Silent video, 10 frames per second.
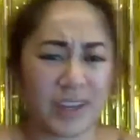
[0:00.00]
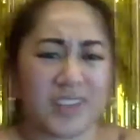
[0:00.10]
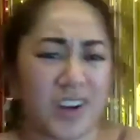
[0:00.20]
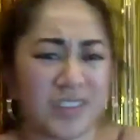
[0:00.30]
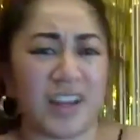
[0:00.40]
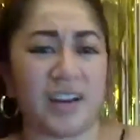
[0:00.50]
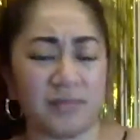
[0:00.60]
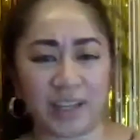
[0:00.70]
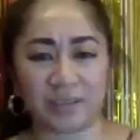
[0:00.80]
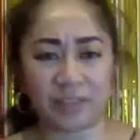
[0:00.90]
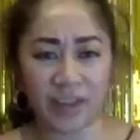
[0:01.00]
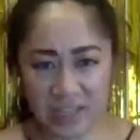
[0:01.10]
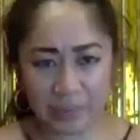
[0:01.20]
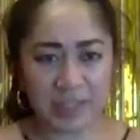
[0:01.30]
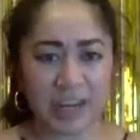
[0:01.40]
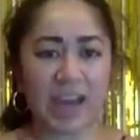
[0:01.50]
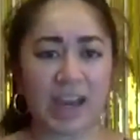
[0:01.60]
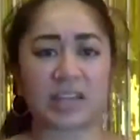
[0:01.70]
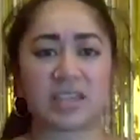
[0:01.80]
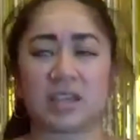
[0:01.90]
start there. Like find
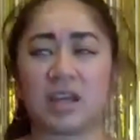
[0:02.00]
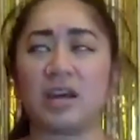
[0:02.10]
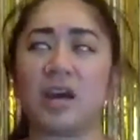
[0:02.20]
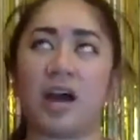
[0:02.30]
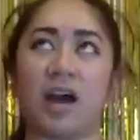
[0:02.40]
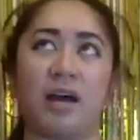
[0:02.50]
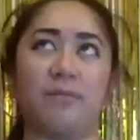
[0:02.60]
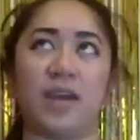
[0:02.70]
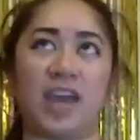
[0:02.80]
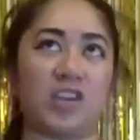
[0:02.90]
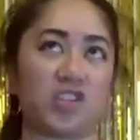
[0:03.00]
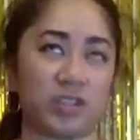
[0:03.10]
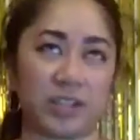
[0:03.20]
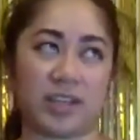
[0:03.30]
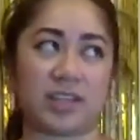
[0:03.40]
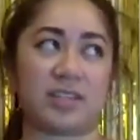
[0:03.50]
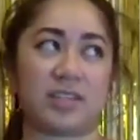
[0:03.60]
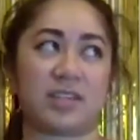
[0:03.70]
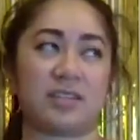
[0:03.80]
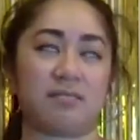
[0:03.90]
Substacks, AngelList,